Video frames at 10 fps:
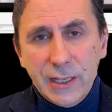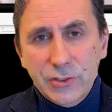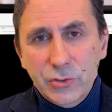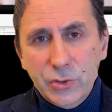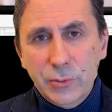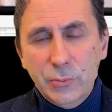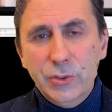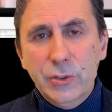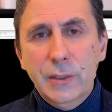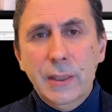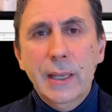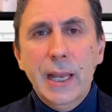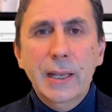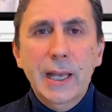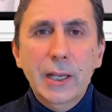cancer treatments
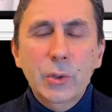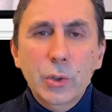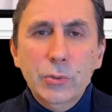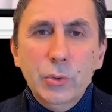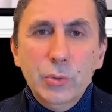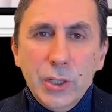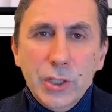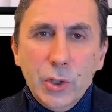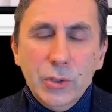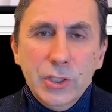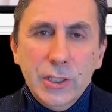and Aidoc for radiology